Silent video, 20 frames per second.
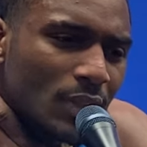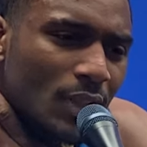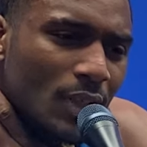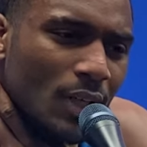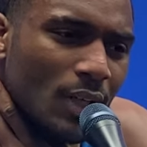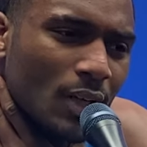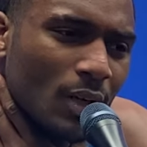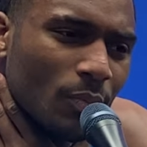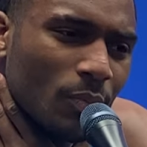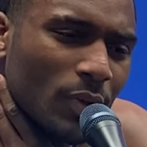
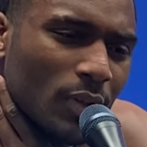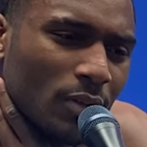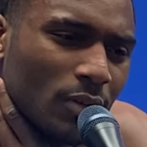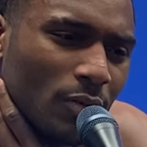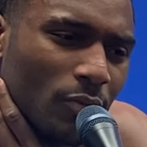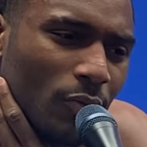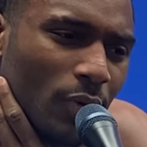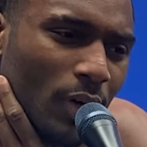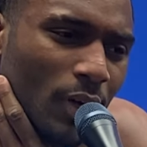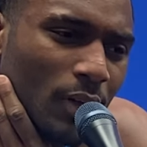And I'm
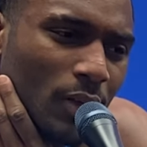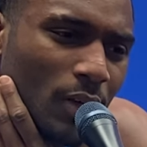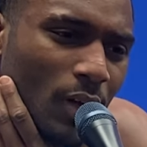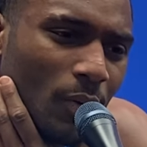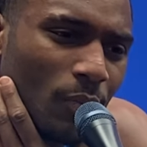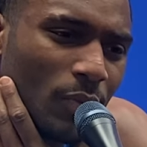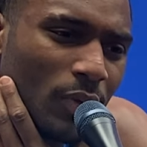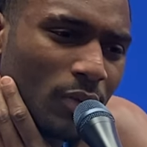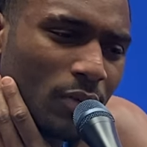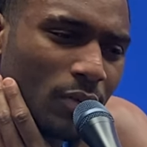missing one,
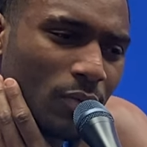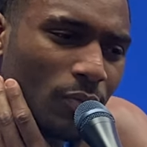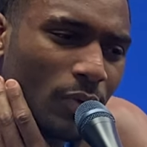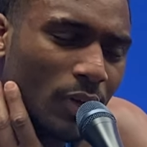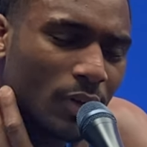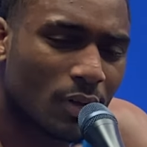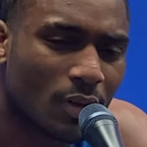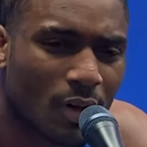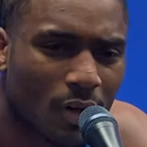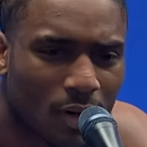
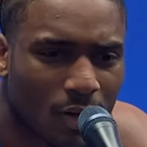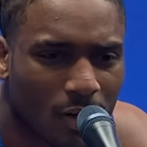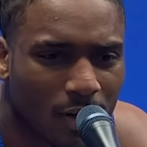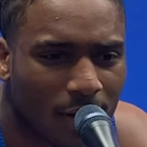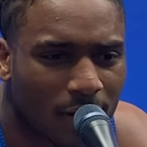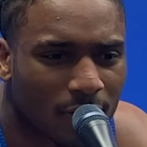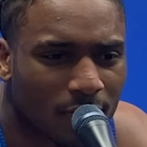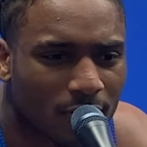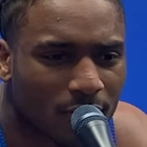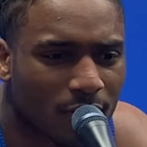the
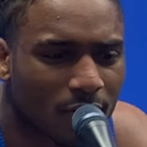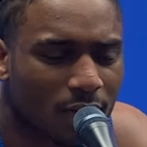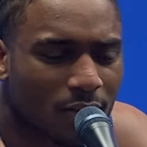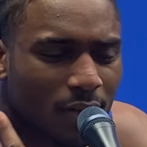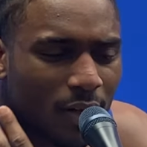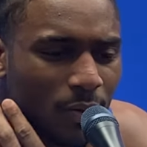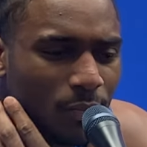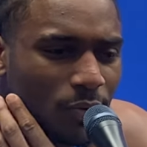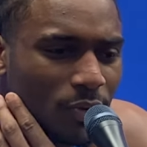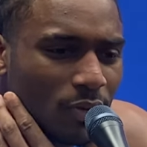ACC
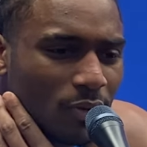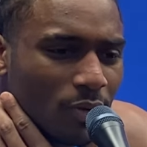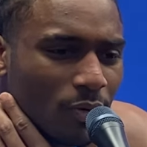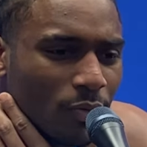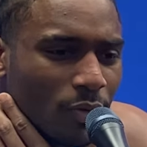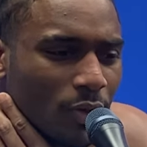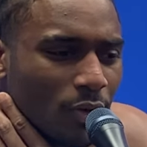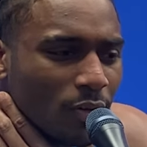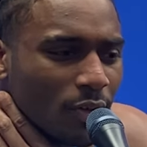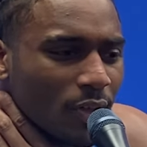championship
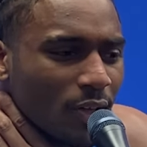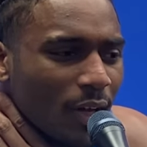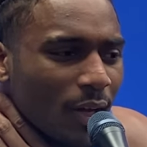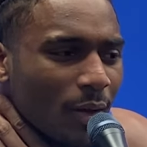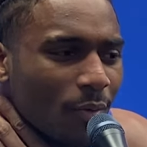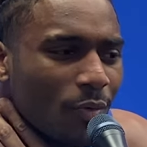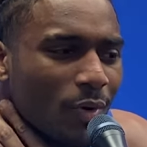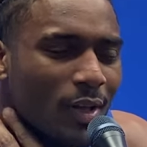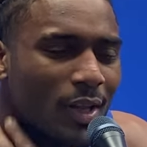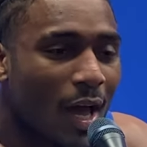with Notre
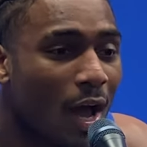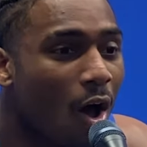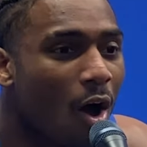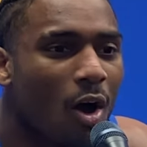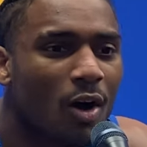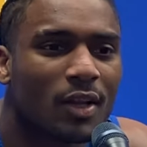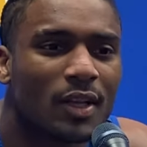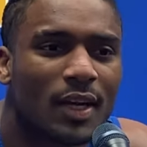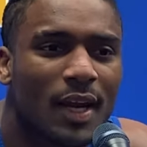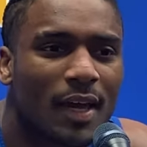Dame won. Like,
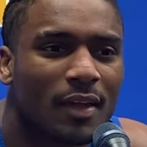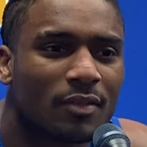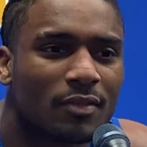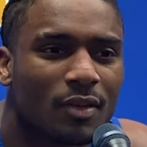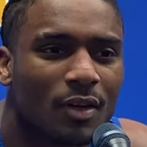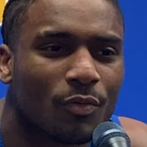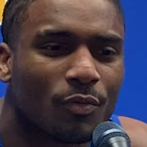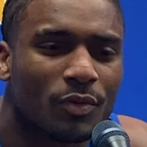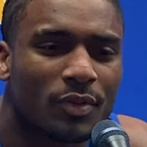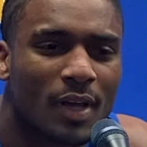all of that
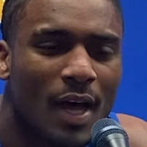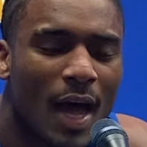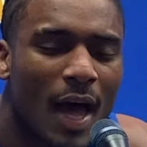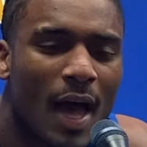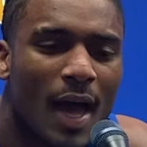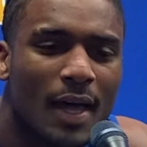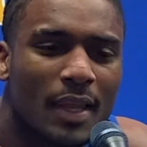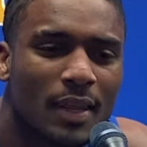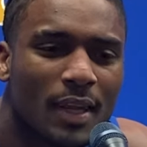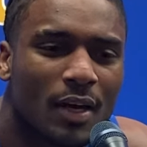stuff was
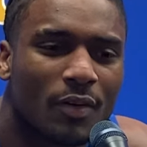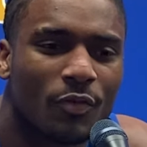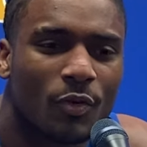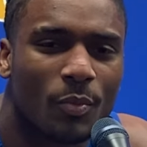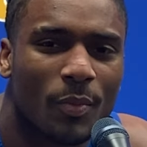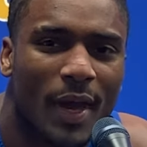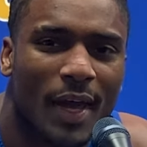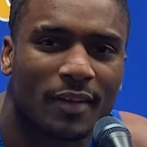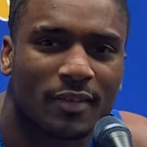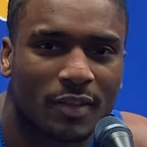high-level
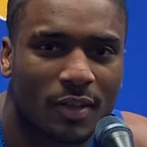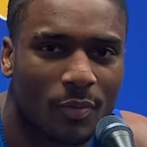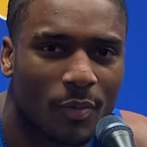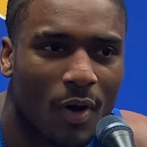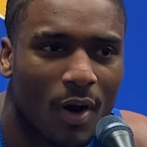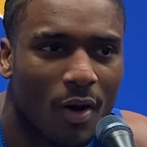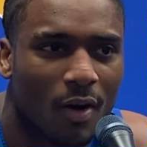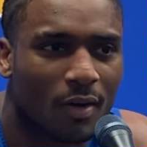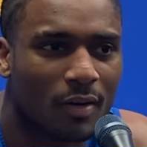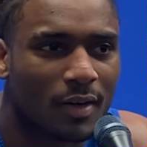
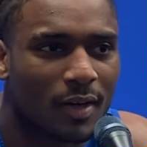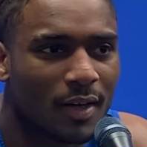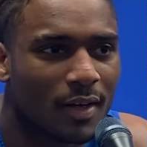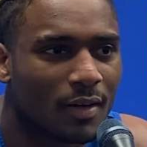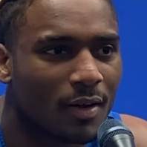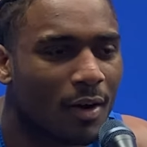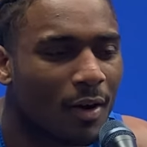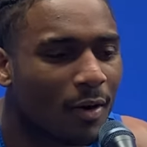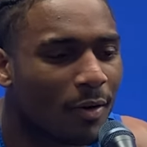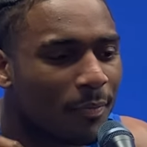basketball, and
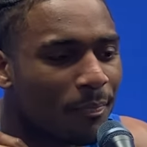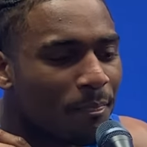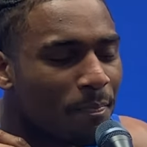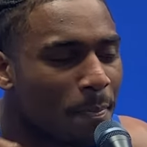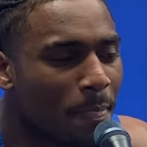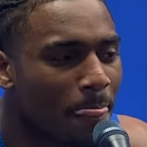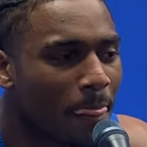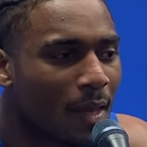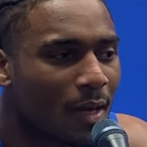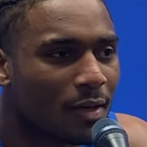
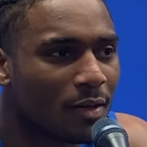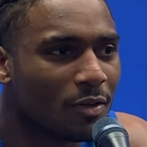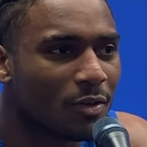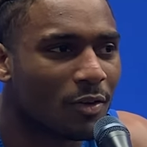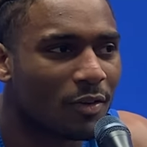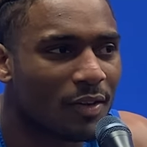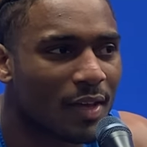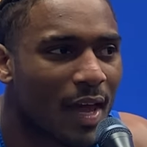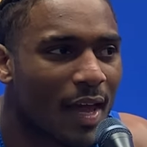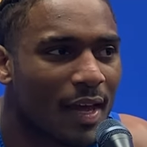
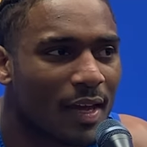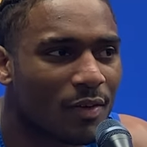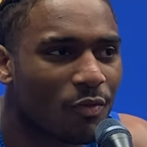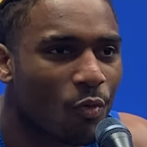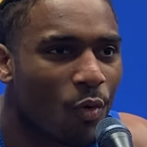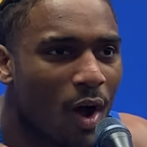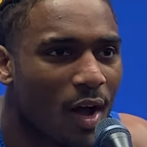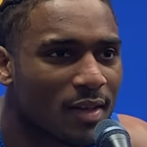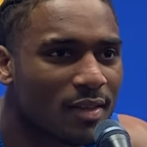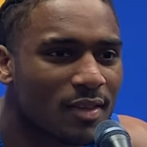that
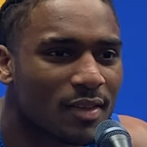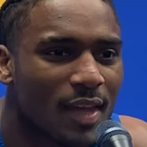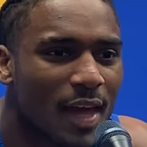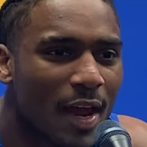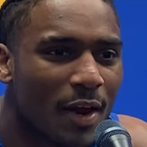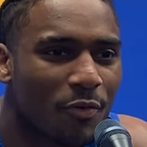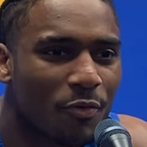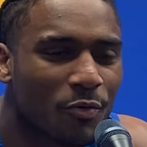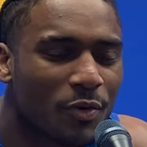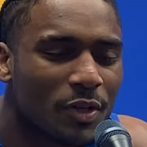watching
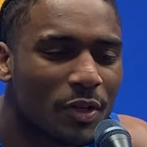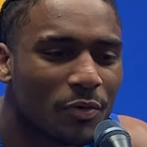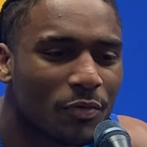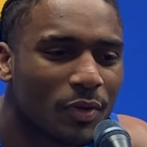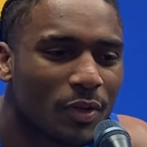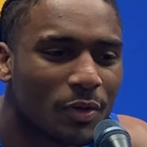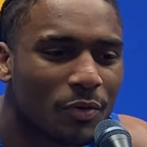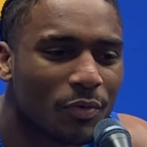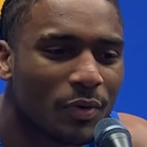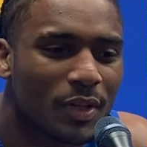that really,
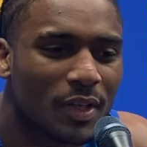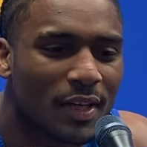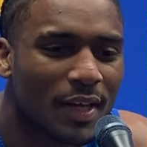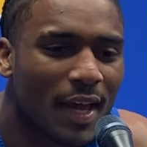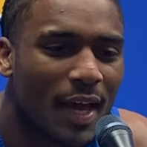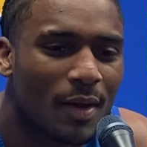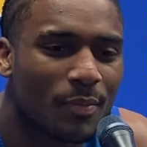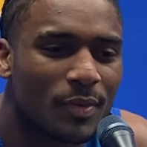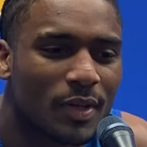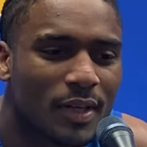really, really
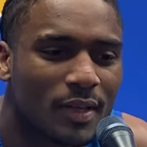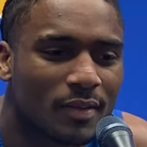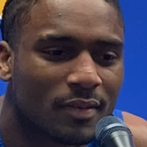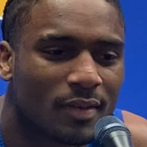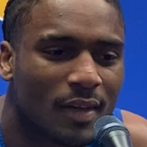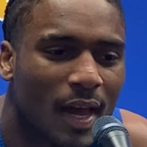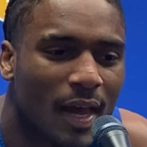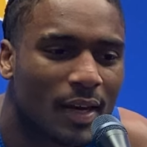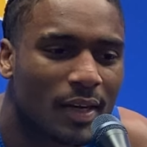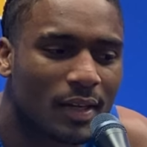got me
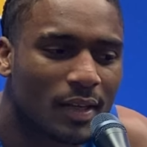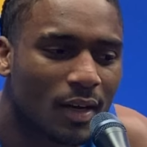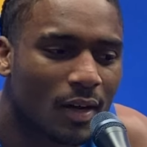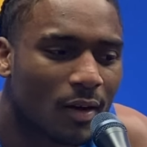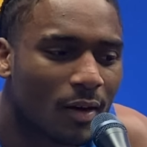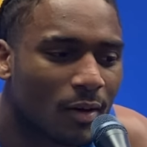excited.